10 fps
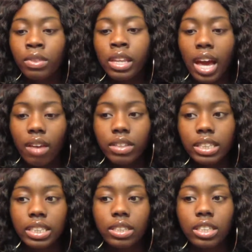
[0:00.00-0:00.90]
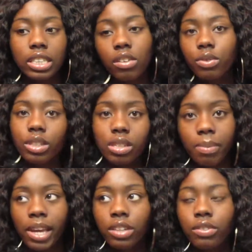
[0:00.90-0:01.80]
Having
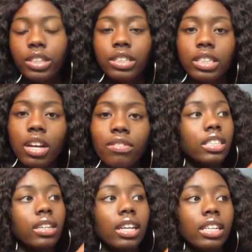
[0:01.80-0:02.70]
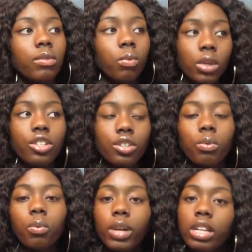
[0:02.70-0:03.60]
self-respect for yourself is what you
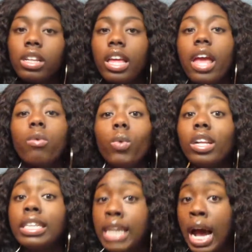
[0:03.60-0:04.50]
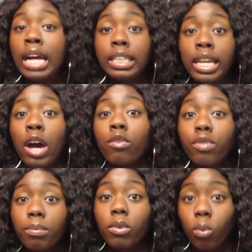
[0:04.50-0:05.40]
will and will not allow
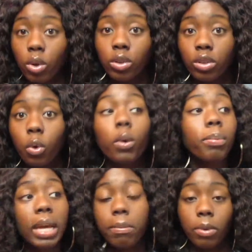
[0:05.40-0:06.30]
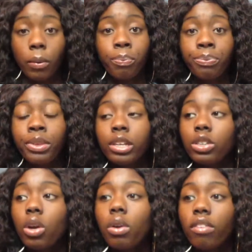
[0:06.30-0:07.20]
from the world or people.
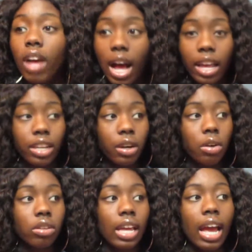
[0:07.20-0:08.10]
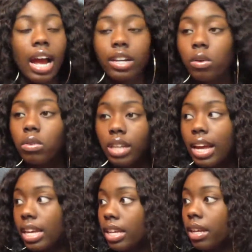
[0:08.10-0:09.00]
So if I know that I don't
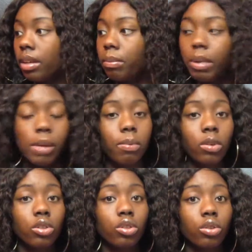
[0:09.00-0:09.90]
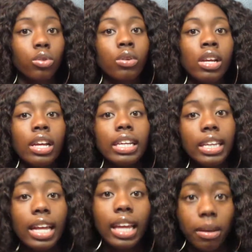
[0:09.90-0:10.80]
like people to
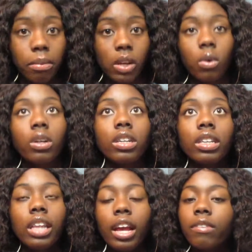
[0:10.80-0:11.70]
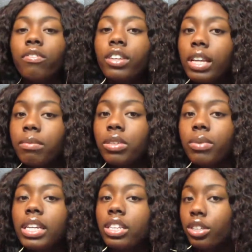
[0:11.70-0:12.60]
yell at me or for them to
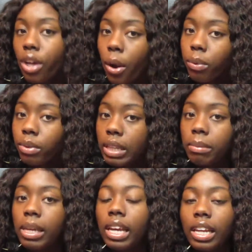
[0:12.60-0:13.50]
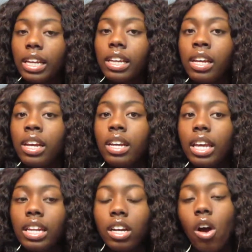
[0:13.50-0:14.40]
raise their tone with me in
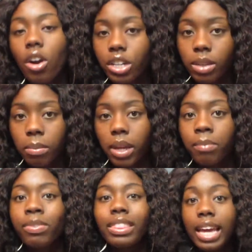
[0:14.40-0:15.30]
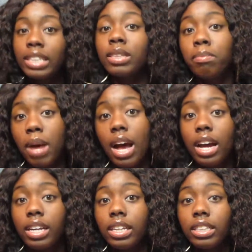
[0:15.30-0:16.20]
an argument, that's
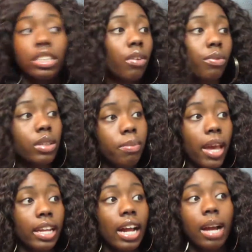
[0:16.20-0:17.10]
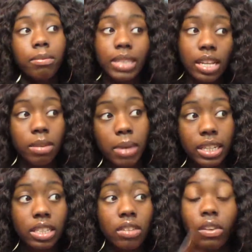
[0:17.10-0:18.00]
my self-respect. I'm telling
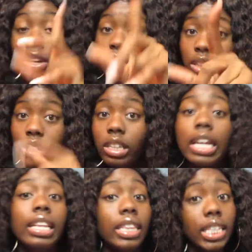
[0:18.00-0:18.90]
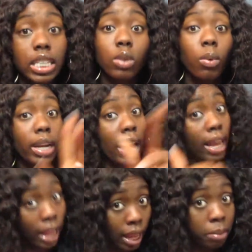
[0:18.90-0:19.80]
myself, look, this is what
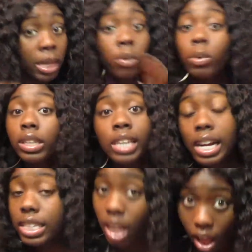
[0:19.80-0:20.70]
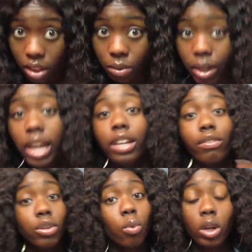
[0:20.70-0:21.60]
I am and will not tolerate. And
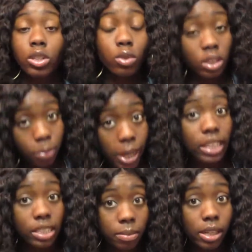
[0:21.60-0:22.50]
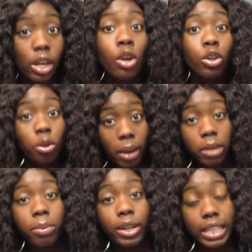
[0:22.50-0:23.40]
if you want to speak to me, you better
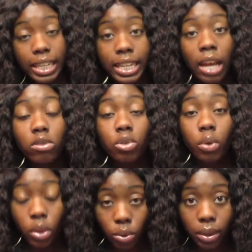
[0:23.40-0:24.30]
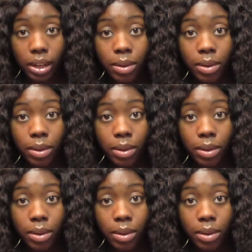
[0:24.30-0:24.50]
bring that down to a 3.